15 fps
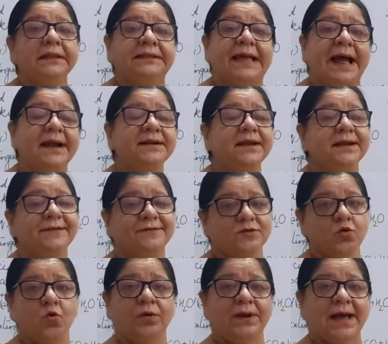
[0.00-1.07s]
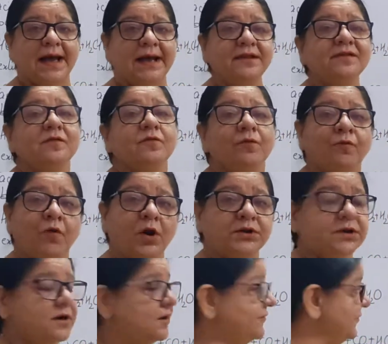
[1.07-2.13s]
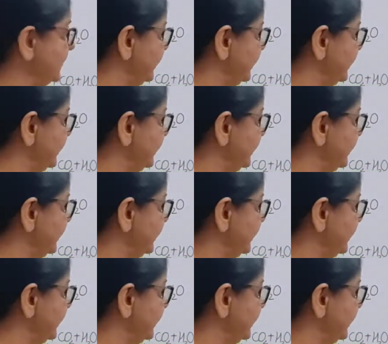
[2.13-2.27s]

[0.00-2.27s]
that is known as water of